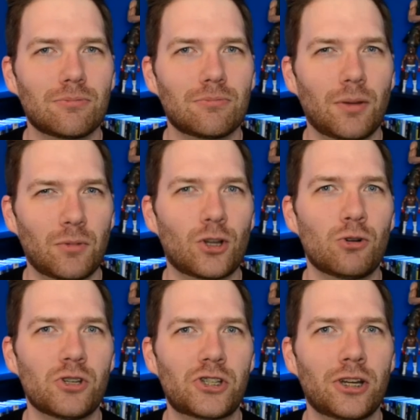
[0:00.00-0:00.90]
I'm going to go
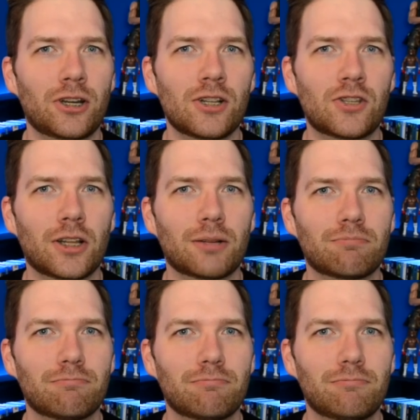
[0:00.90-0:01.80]
with Shin Godzilla
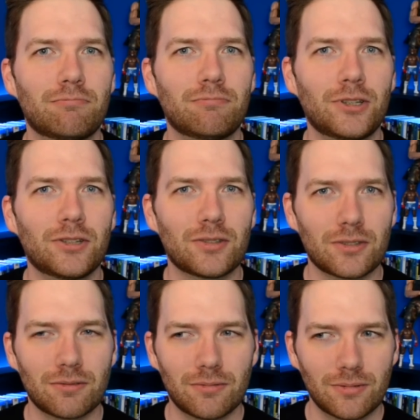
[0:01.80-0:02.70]
because
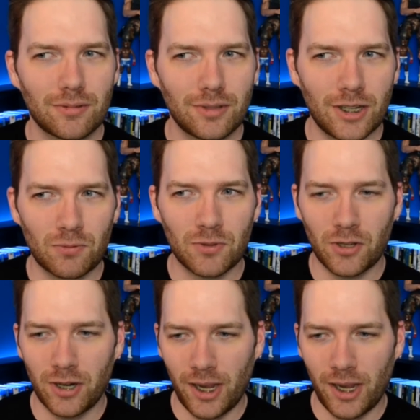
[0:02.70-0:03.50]
that's what's on